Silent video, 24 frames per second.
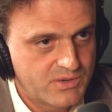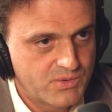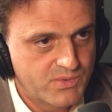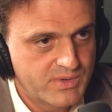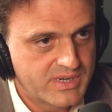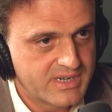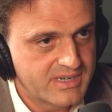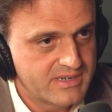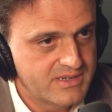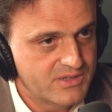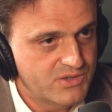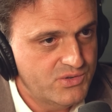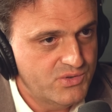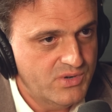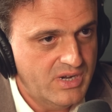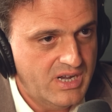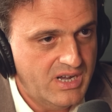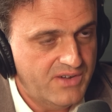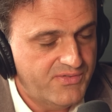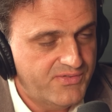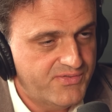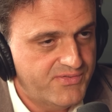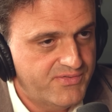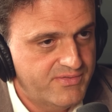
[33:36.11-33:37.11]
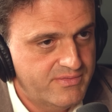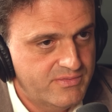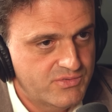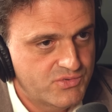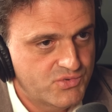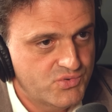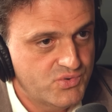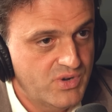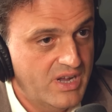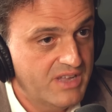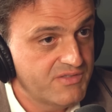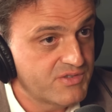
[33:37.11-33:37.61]
where you have
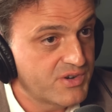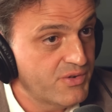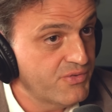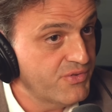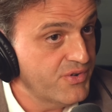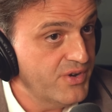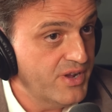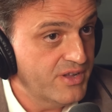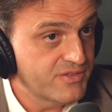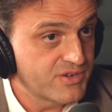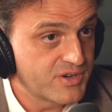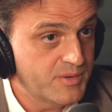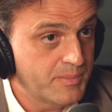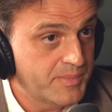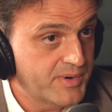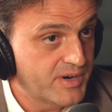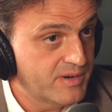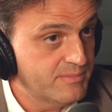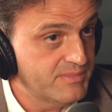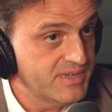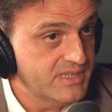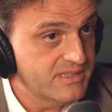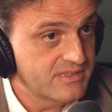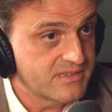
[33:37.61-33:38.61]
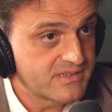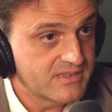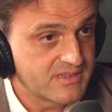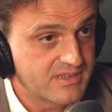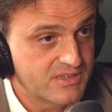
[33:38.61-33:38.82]
200, 300 apartments